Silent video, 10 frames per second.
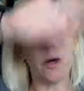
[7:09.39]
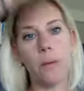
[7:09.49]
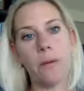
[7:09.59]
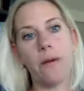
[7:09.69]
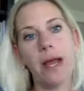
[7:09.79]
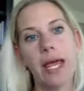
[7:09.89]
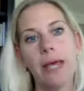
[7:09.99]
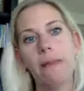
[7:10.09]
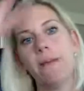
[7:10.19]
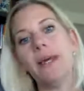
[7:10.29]
You're
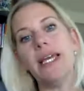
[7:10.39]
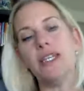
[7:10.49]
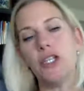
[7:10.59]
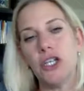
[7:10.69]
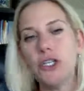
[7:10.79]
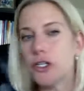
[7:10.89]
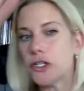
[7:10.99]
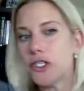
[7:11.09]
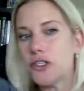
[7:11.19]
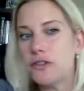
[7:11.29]
bringing them into
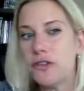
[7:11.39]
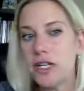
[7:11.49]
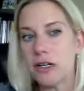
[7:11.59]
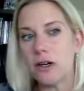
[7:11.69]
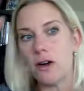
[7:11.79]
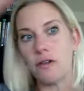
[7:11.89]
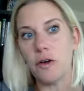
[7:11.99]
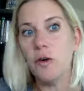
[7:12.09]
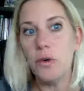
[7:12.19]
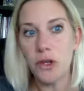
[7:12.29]
your sphere of
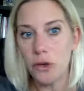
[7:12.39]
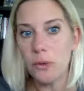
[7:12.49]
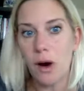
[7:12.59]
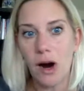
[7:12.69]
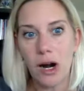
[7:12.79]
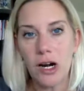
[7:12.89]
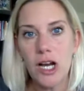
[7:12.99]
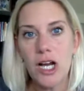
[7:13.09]
who you are